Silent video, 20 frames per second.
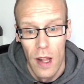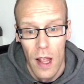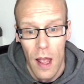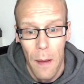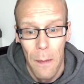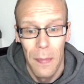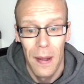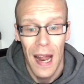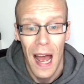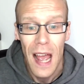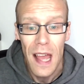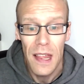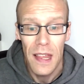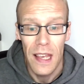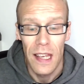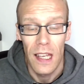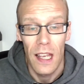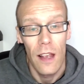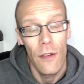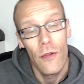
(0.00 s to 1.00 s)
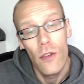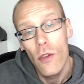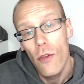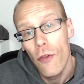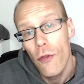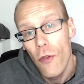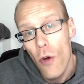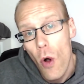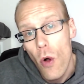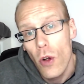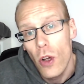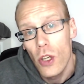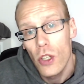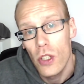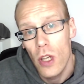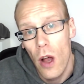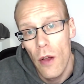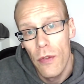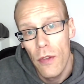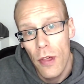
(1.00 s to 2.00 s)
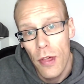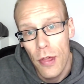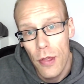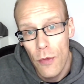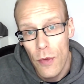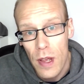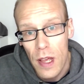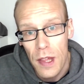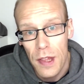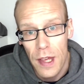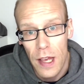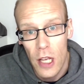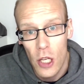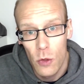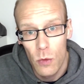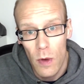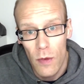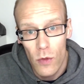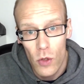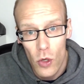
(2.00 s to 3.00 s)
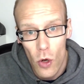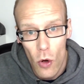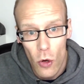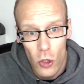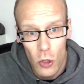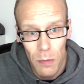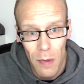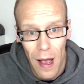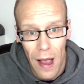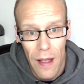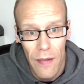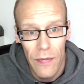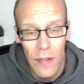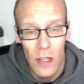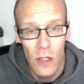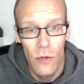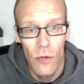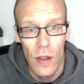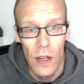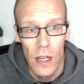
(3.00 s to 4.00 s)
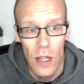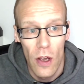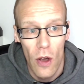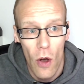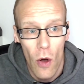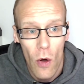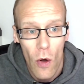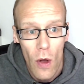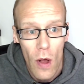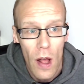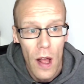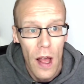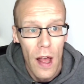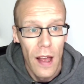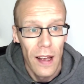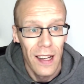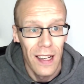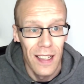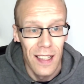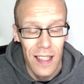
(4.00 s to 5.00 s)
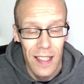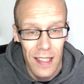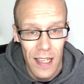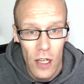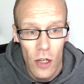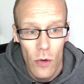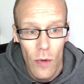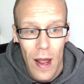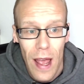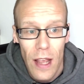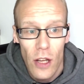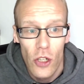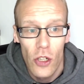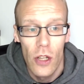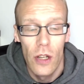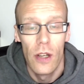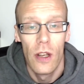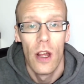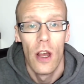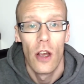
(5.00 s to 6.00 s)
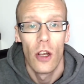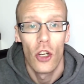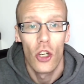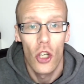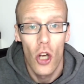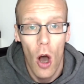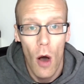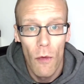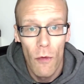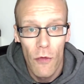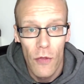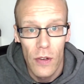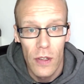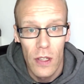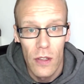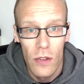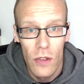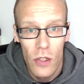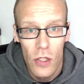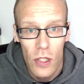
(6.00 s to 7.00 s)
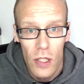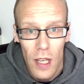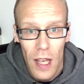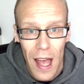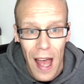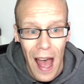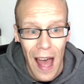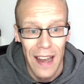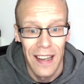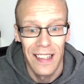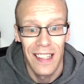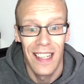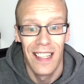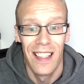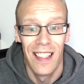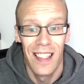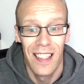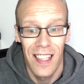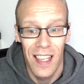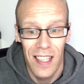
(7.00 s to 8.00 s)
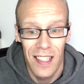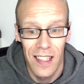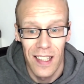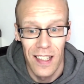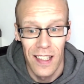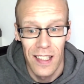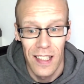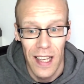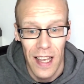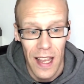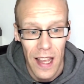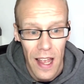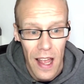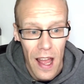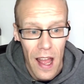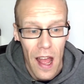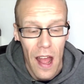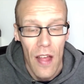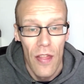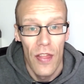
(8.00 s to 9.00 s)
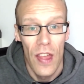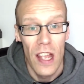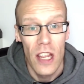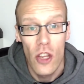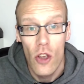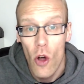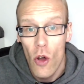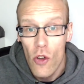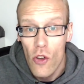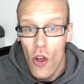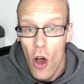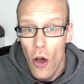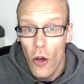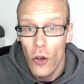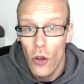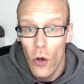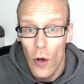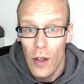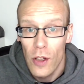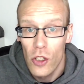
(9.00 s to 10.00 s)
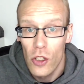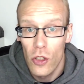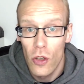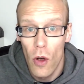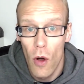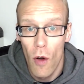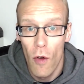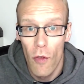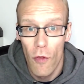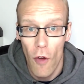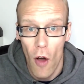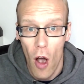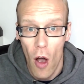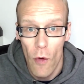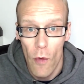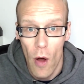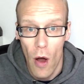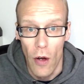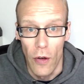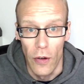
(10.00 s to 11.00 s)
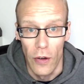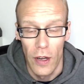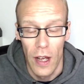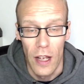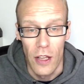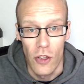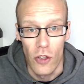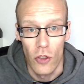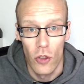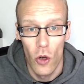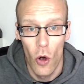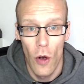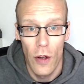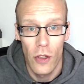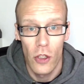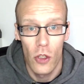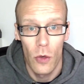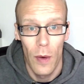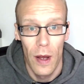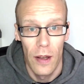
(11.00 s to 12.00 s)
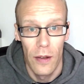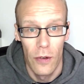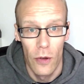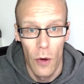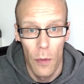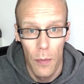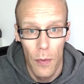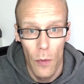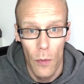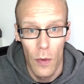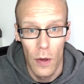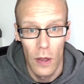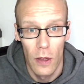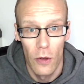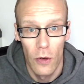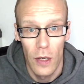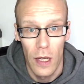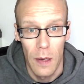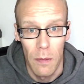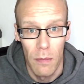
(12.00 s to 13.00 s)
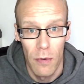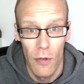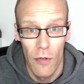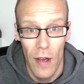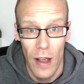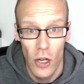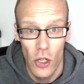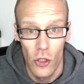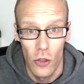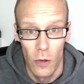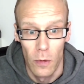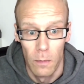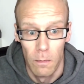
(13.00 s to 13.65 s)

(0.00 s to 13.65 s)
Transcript: But I think if you focus on the 3 things we've talked about in this video, consideration, confidence, and consistency, then you're not going to go far wrong and you're going to end up with looking professional.